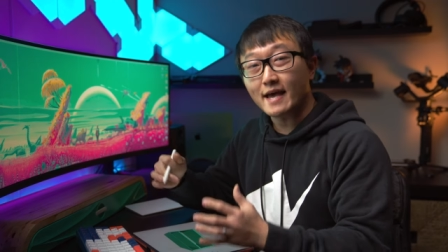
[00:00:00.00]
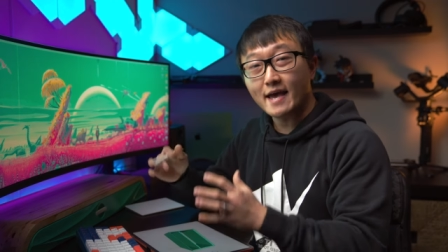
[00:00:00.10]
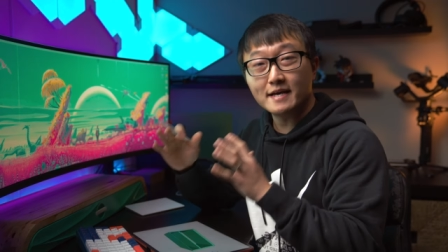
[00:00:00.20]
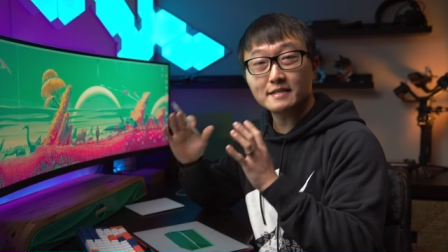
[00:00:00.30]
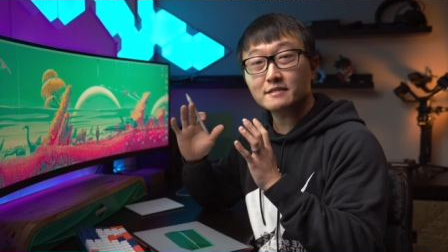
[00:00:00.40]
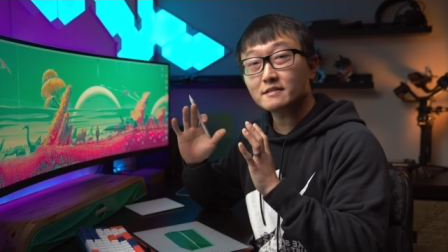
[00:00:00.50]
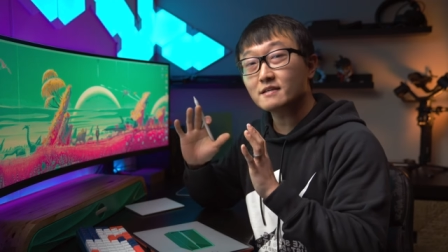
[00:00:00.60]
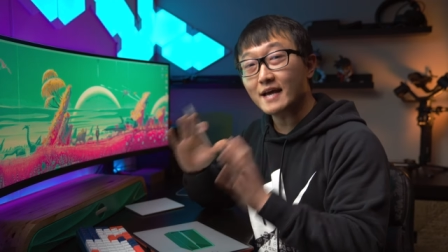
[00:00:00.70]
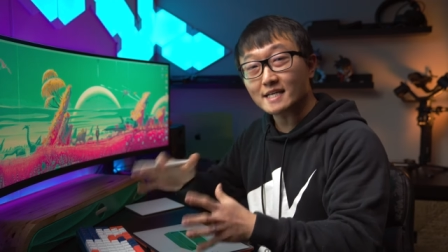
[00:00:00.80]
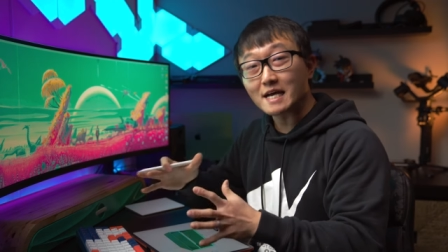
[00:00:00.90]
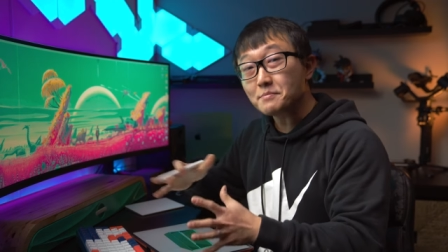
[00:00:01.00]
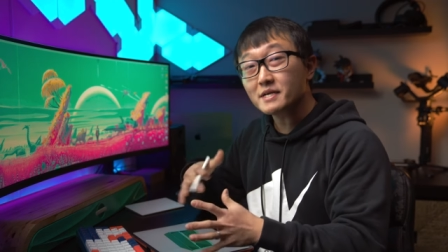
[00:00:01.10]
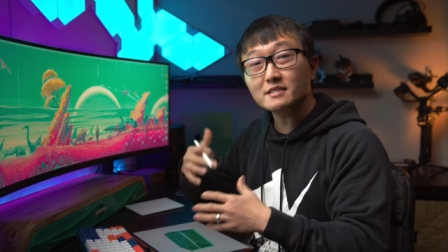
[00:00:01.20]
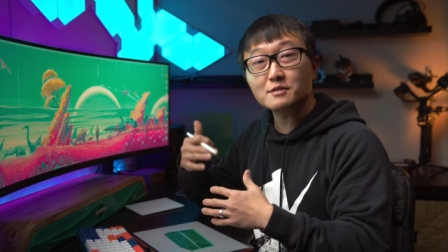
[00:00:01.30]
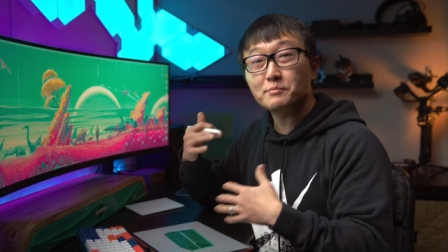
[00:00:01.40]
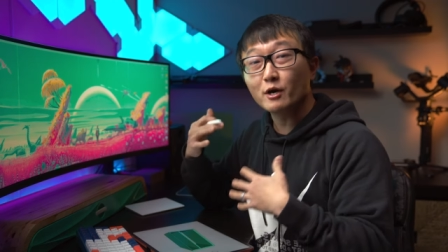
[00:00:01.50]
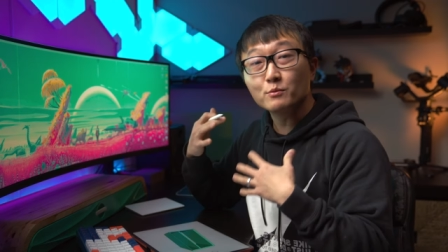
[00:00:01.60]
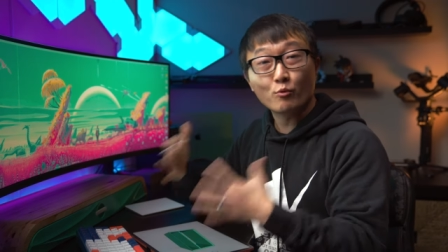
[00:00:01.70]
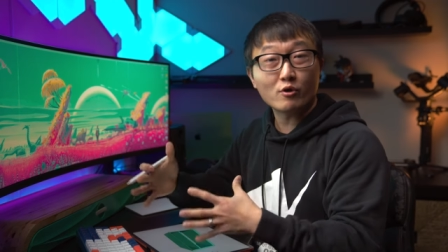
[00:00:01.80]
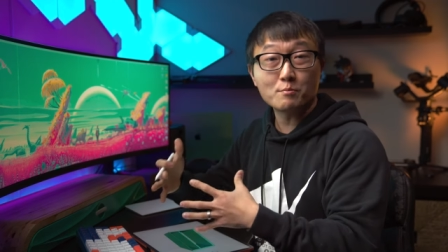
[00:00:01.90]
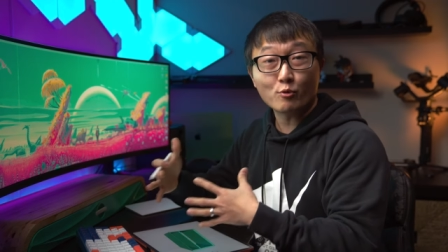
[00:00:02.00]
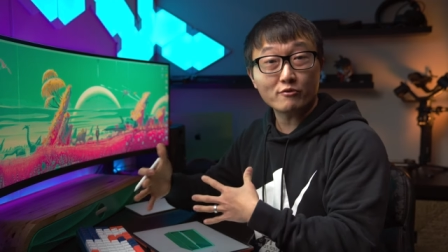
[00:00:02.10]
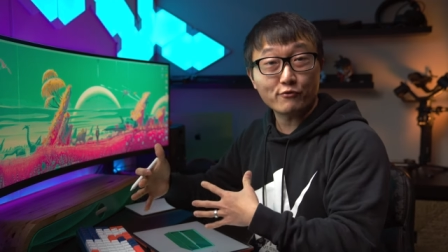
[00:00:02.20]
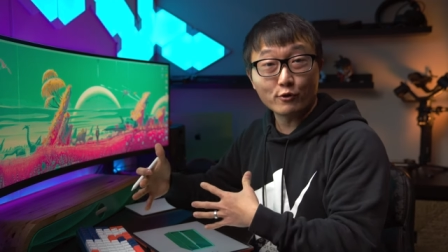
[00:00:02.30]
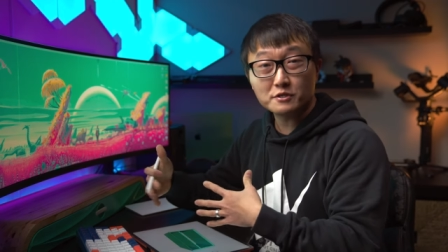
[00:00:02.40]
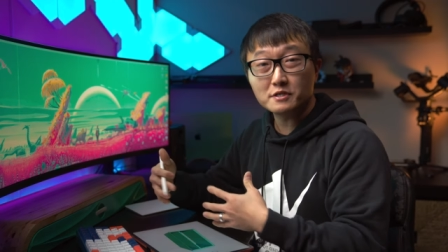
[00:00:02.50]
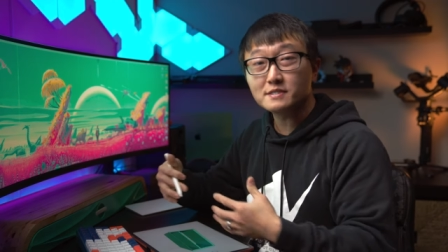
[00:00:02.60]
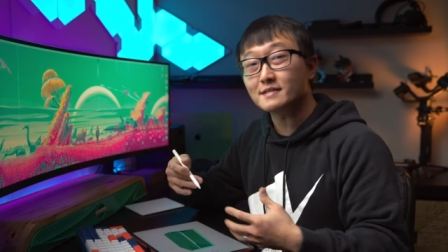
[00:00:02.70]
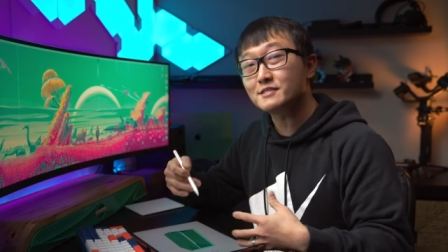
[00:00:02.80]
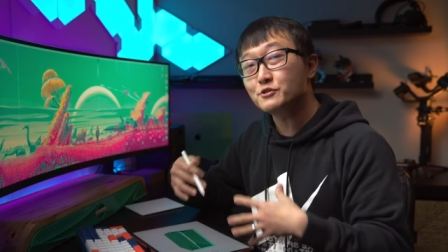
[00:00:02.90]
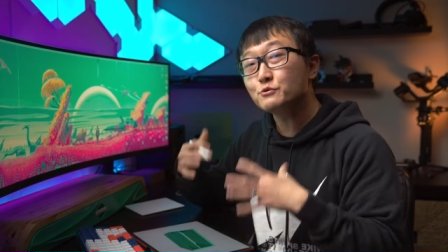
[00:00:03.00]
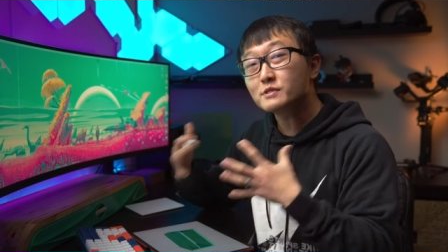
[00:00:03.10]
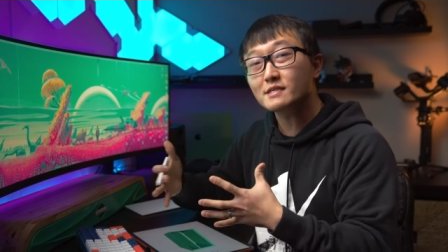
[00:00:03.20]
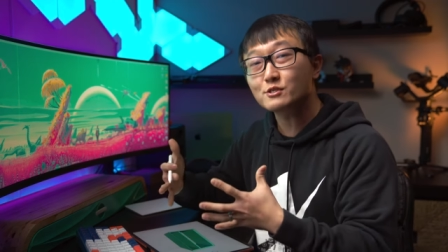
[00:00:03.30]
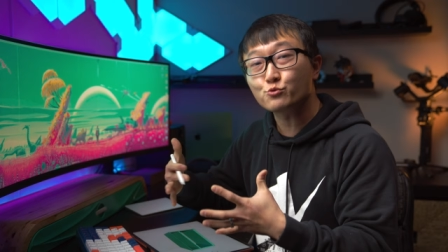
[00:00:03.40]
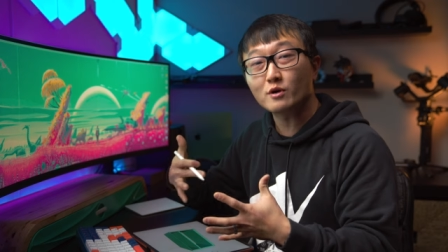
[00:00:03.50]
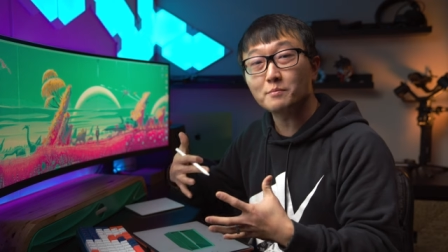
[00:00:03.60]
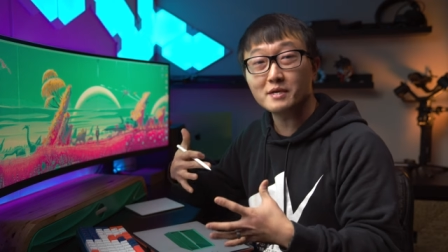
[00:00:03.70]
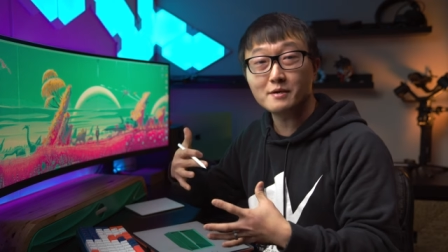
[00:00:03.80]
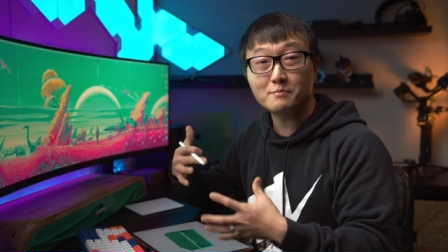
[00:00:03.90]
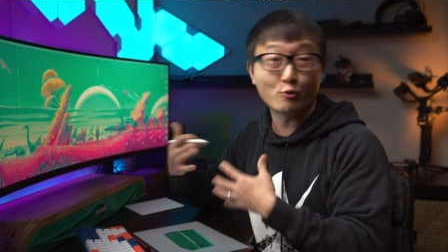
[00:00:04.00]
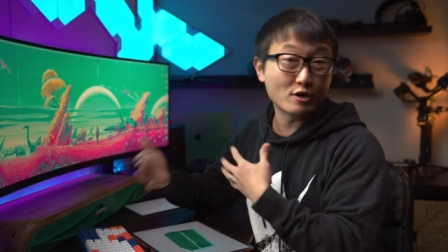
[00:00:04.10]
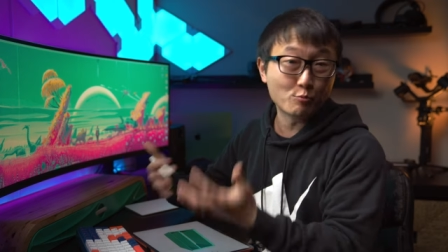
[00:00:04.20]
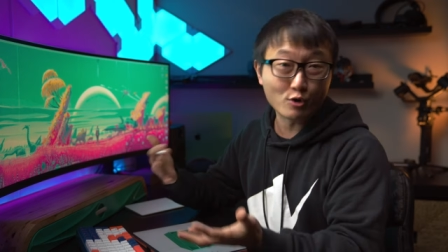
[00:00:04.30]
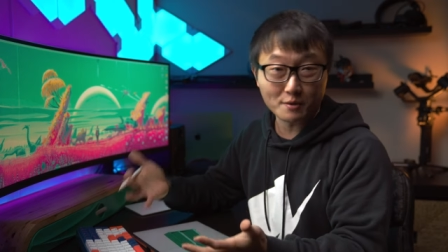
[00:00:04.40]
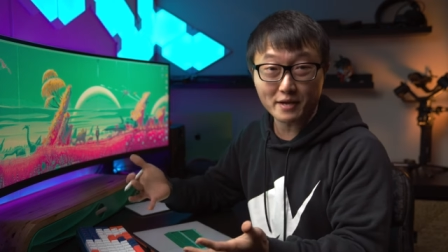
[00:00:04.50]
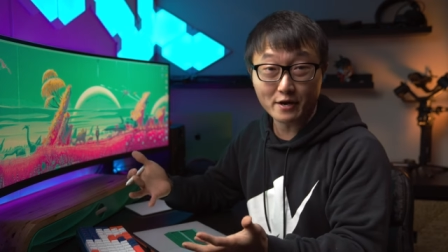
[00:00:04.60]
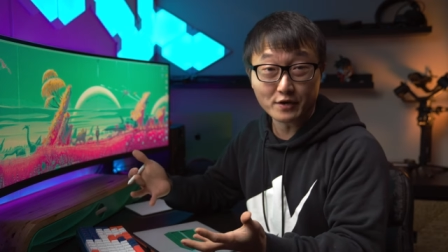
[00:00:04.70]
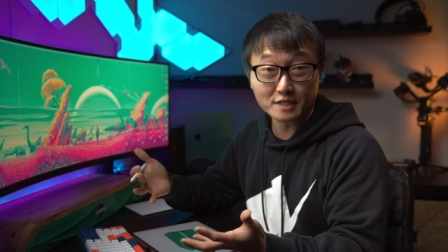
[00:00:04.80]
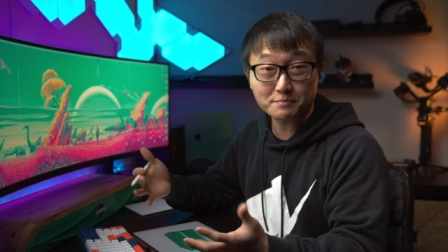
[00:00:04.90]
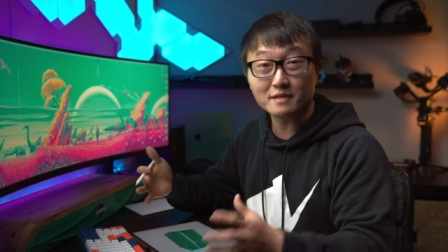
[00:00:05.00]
And as I begin to build more and more folders, its uses will be more and more apparent.